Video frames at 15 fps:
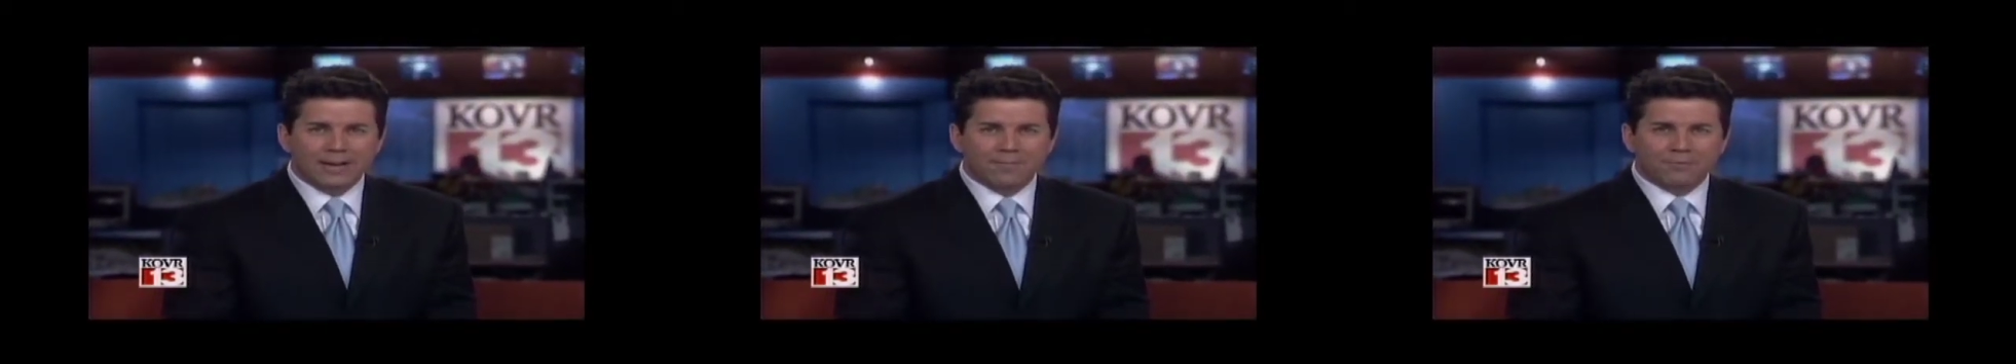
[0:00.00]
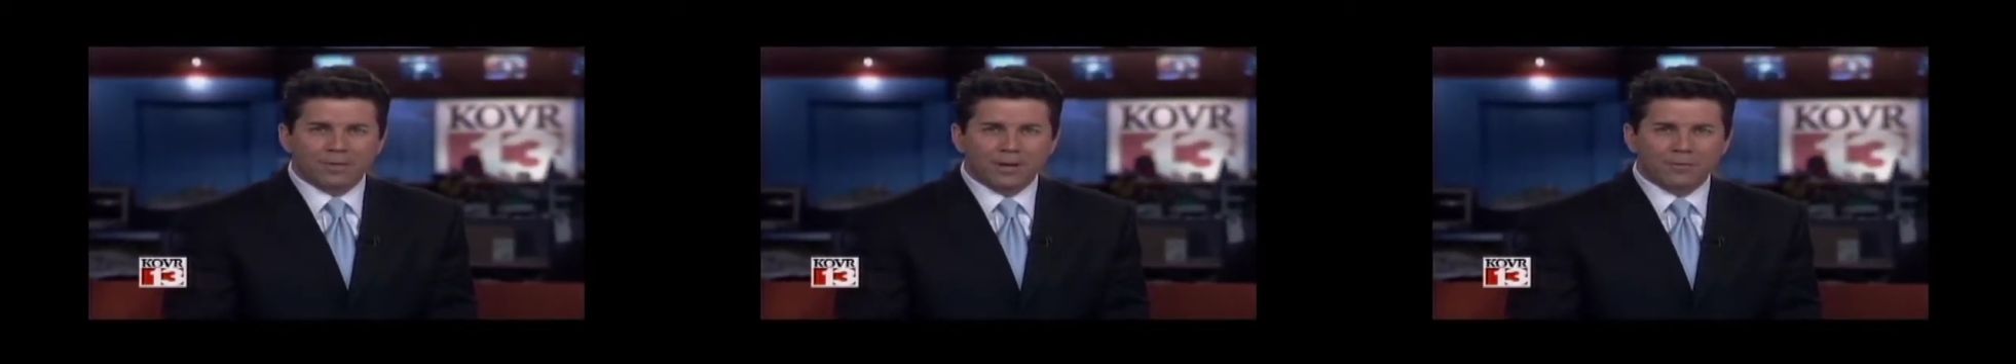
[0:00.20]

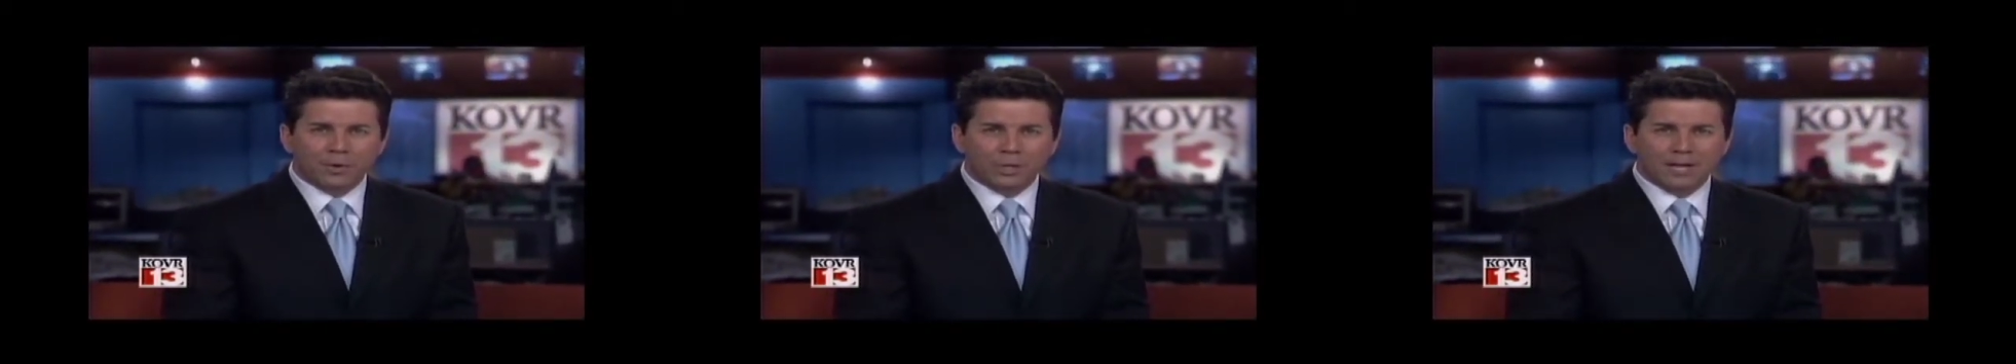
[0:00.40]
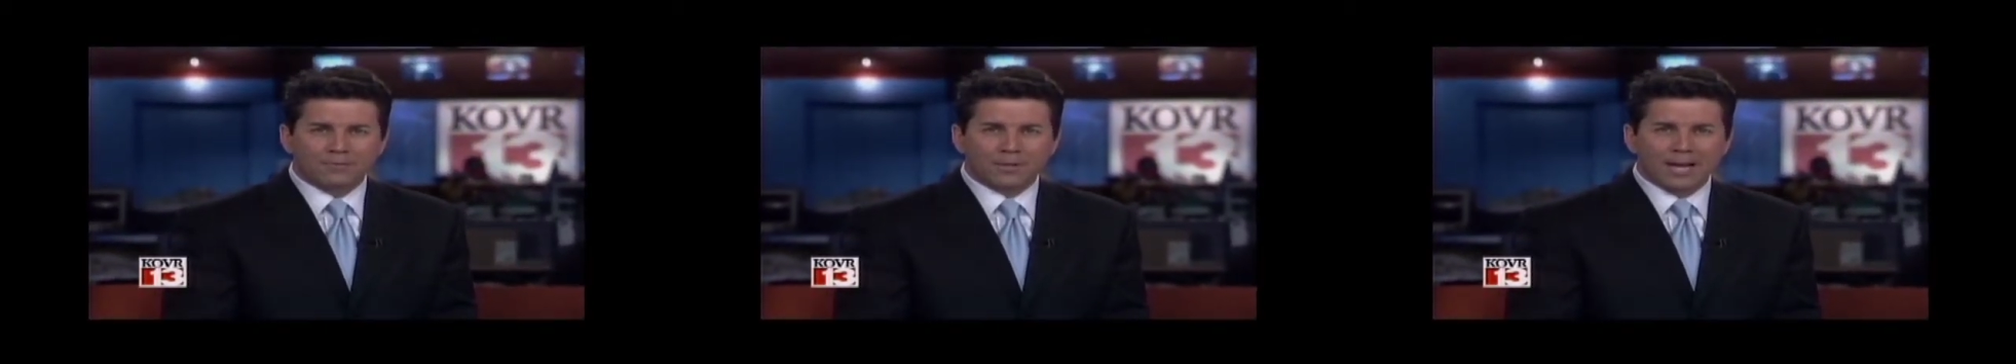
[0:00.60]
after they
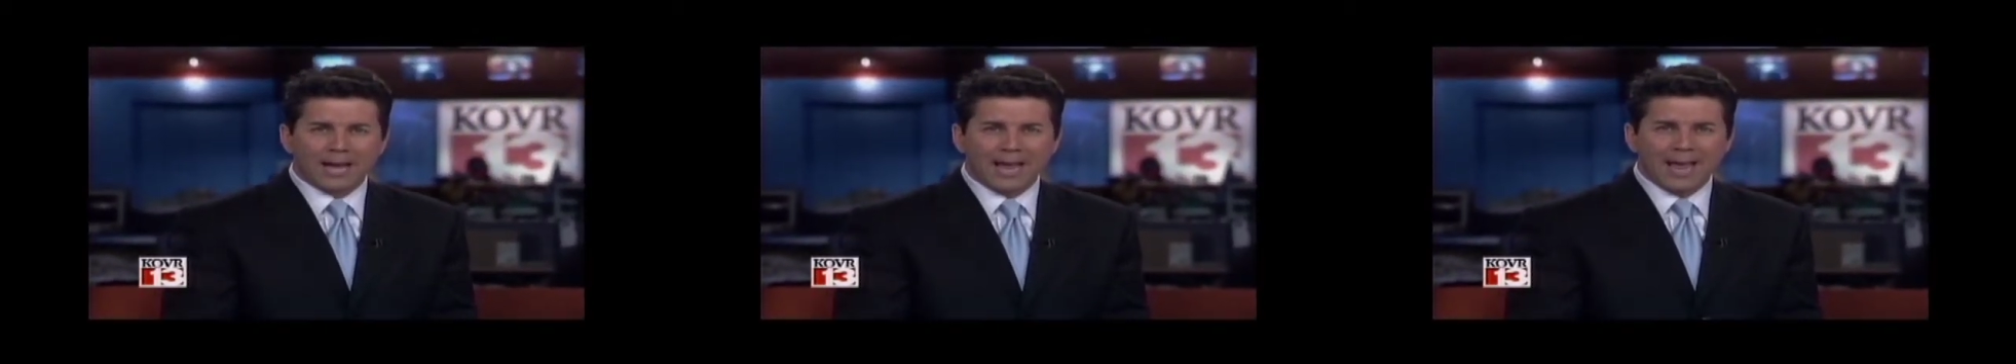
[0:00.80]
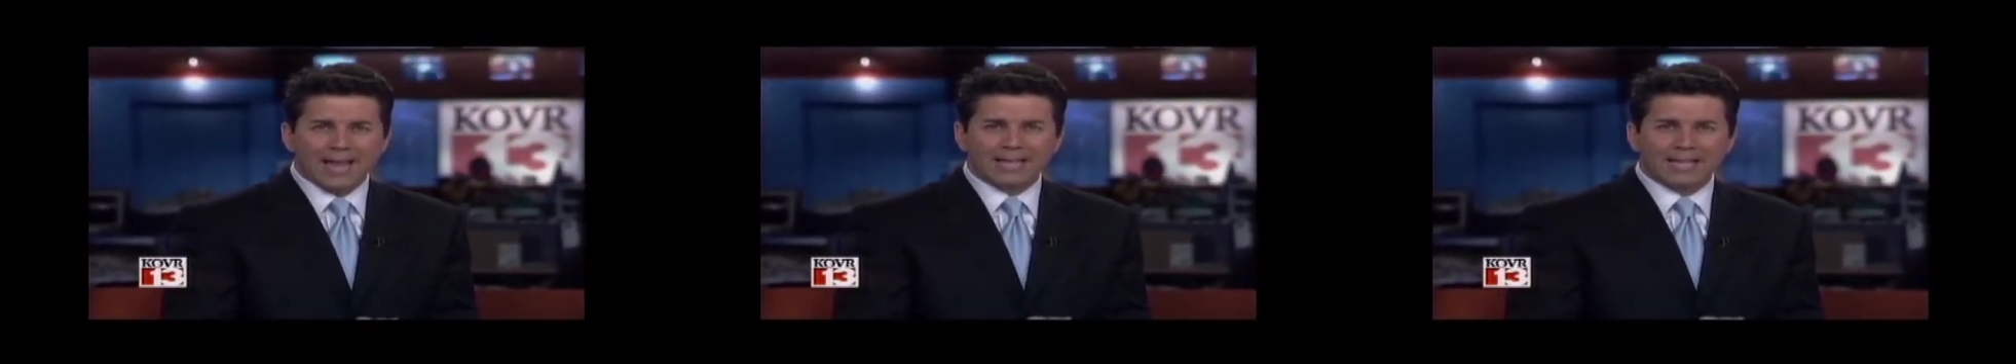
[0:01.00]
were left
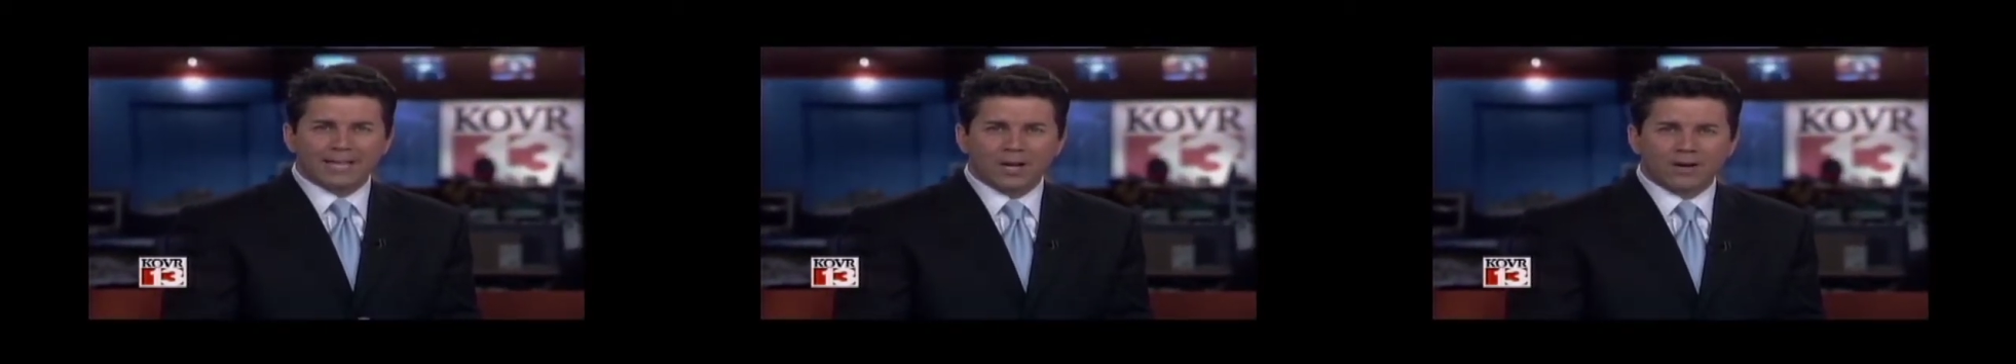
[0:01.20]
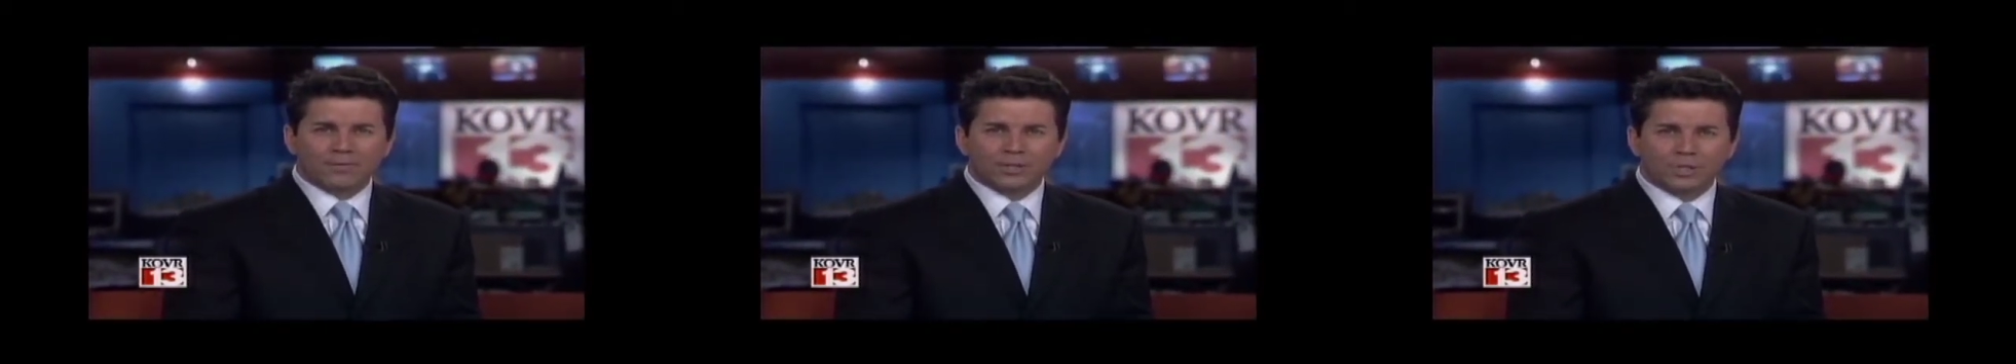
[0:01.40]

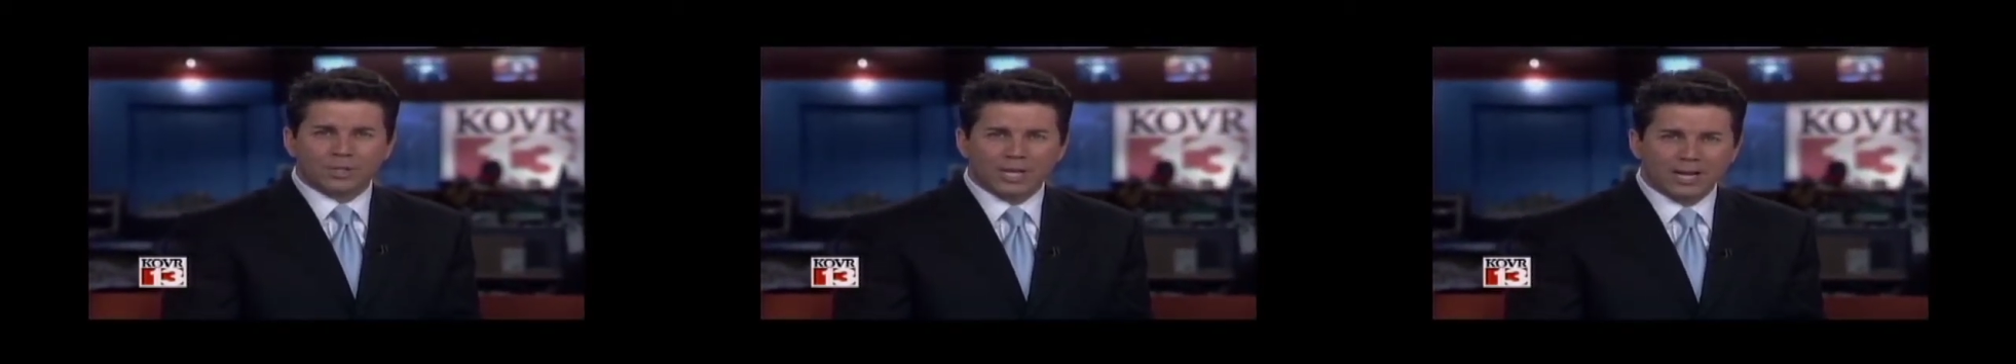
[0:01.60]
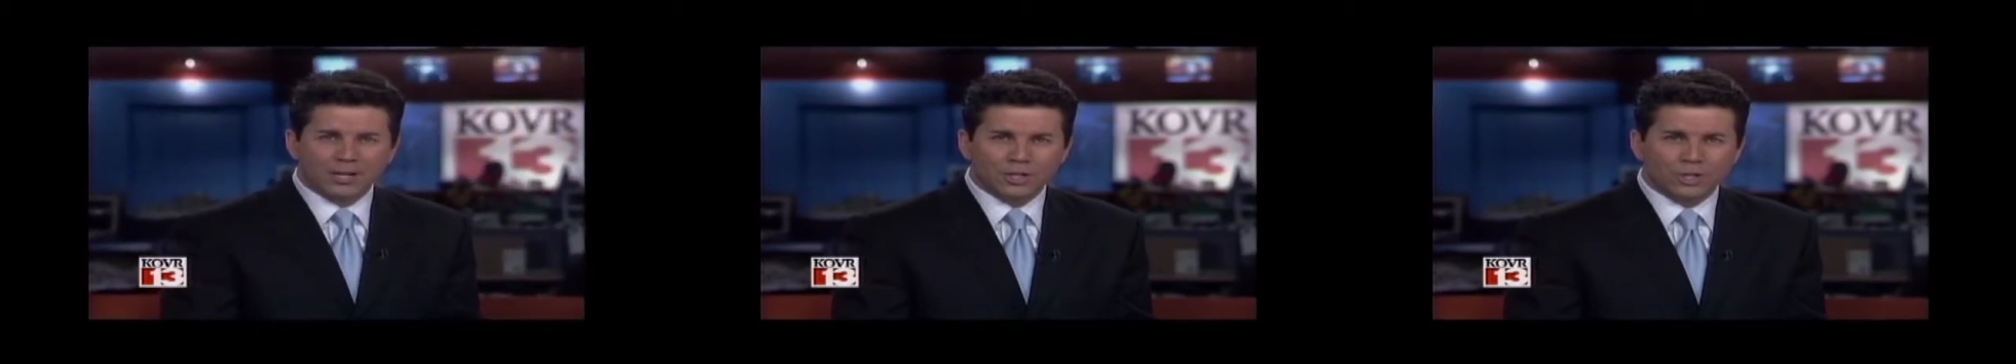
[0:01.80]
hanging off a
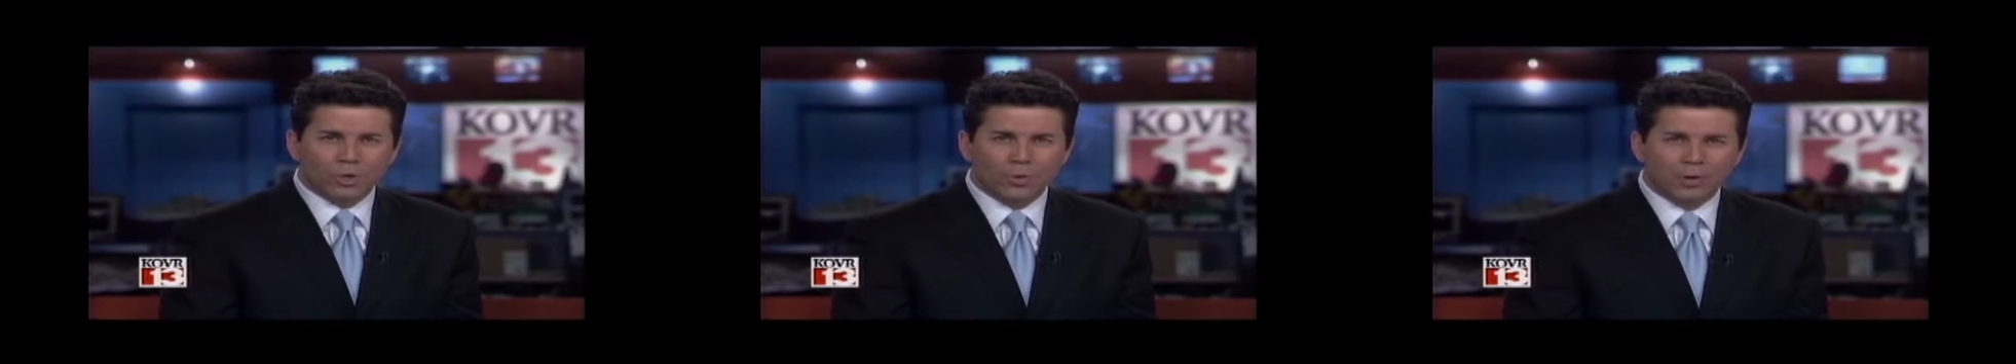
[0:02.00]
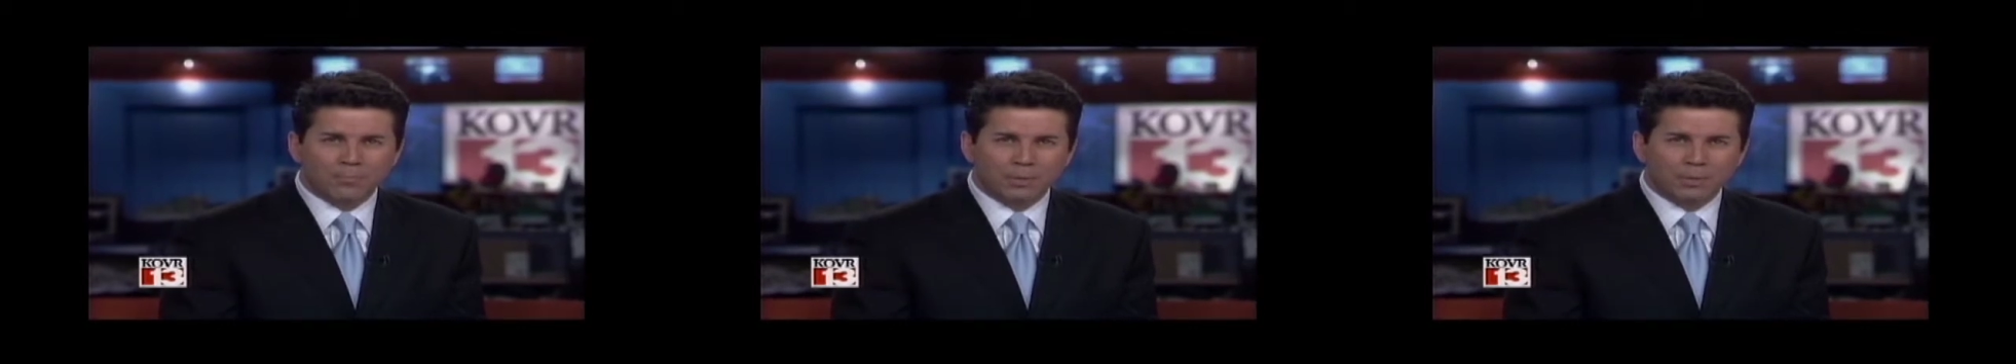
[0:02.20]
10-story